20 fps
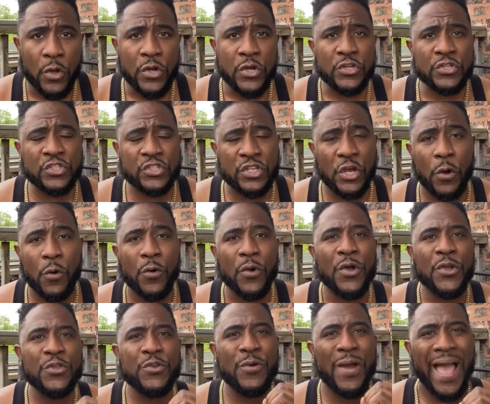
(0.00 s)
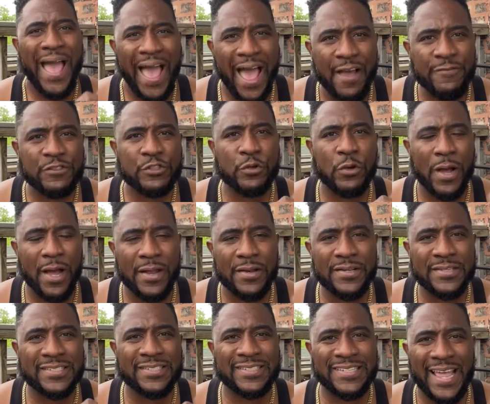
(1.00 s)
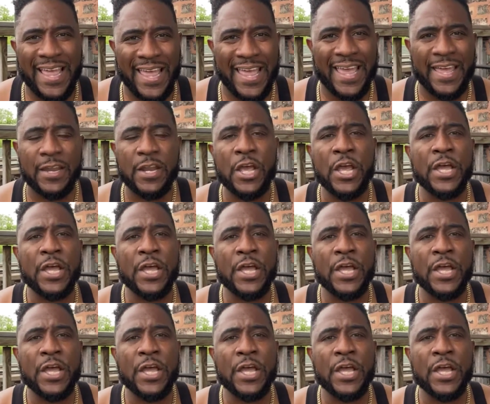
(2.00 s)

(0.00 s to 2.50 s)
So you have to understand